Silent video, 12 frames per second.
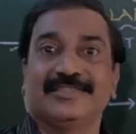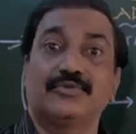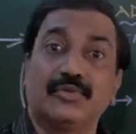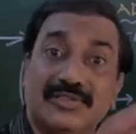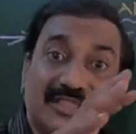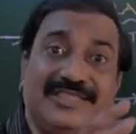
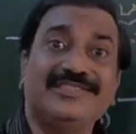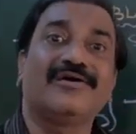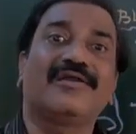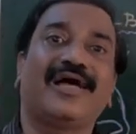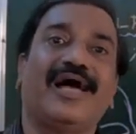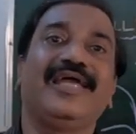So these
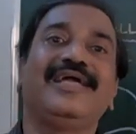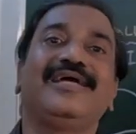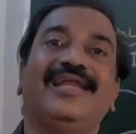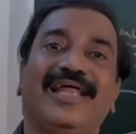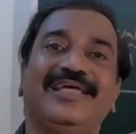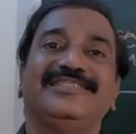are high
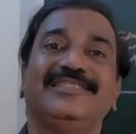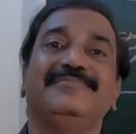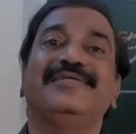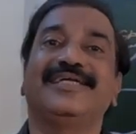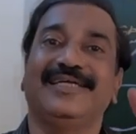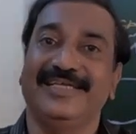
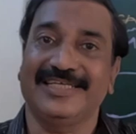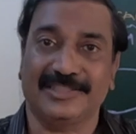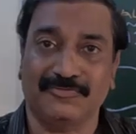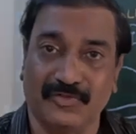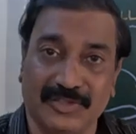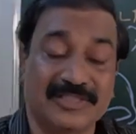glycemic index
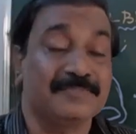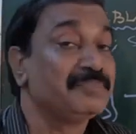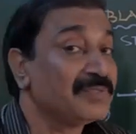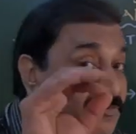foods.